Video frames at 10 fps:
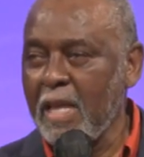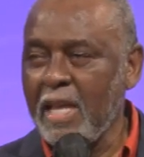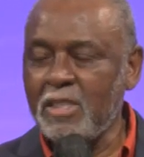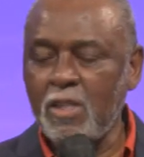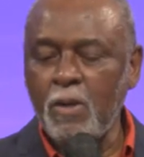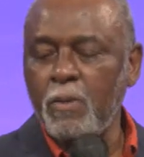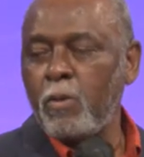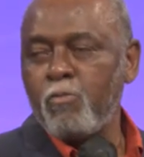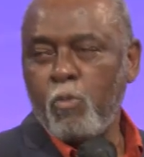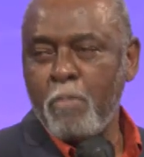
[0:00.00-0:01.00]
And
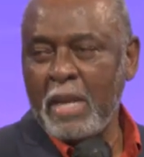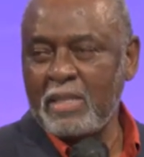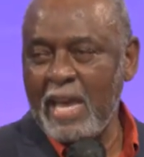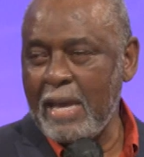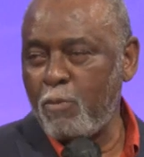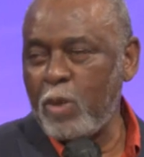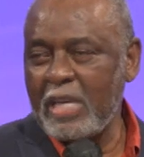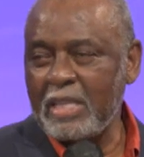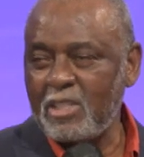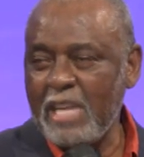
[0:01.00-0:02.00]
so by the time we
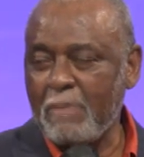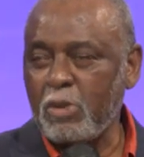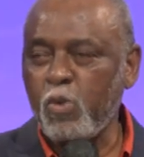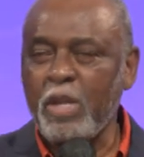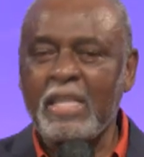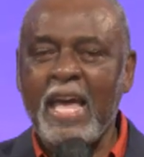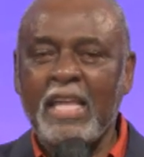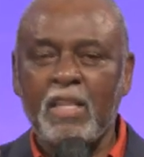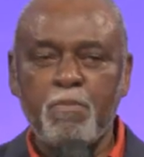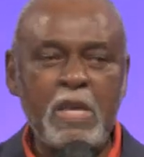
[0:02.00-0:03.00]
get to chapter
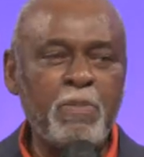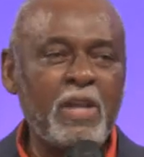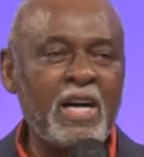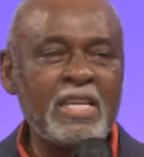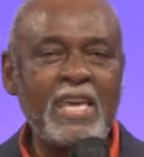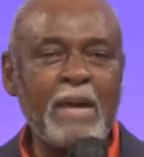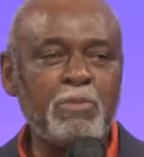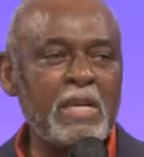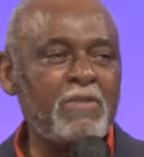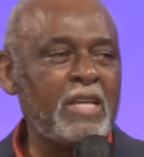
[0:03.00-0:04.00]
29, the people are in
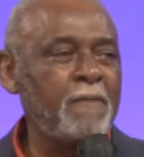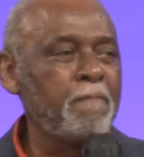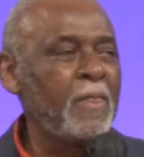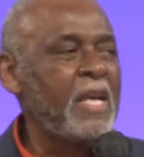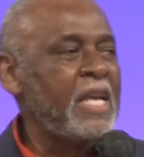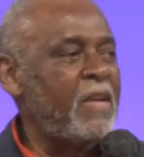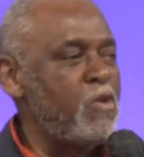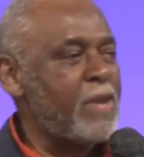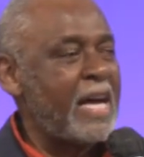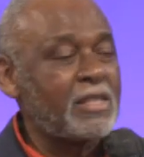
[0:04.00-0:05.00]
captivity. And
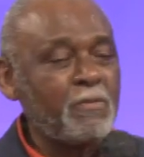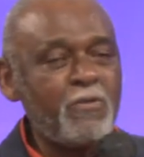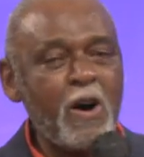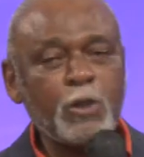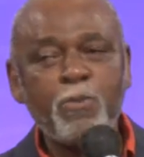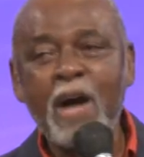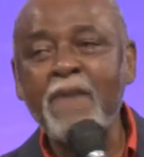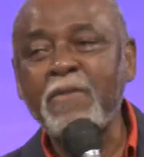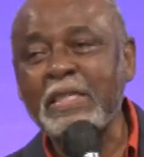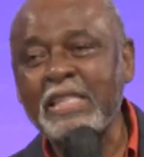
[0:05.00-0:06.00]
you got some false
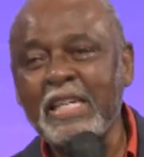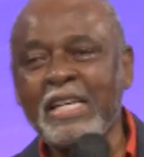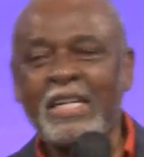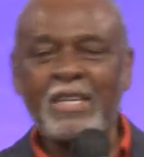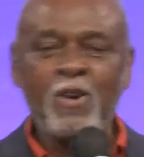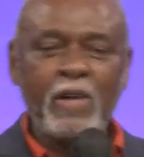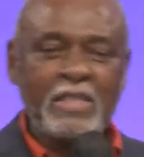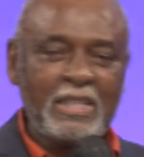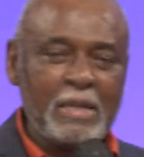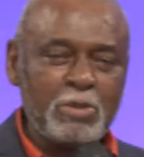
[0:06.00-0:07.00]
prophets going
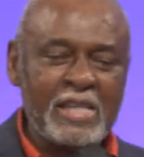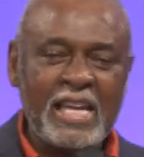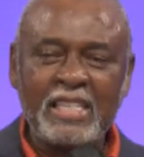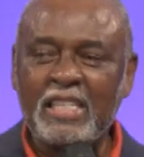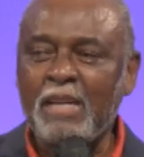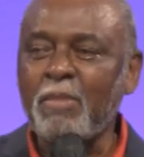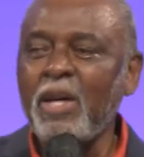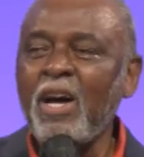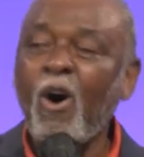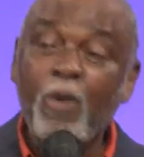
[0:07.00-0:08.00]
to them, saying to them,
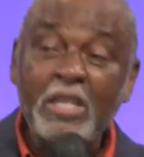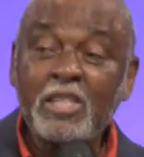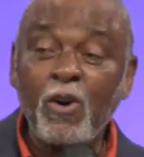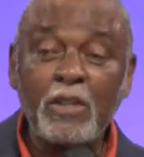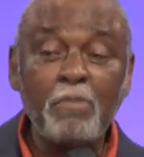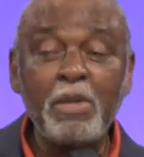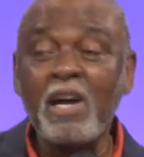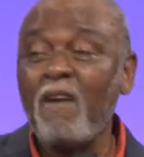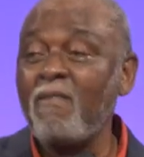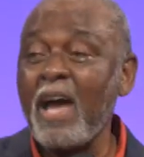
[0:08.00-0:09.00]
Oh, it's going to be
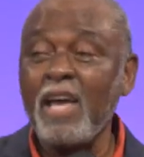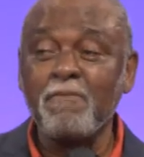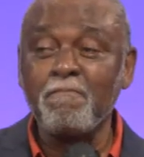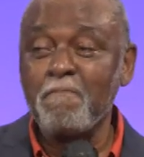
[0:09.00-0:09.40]
all right.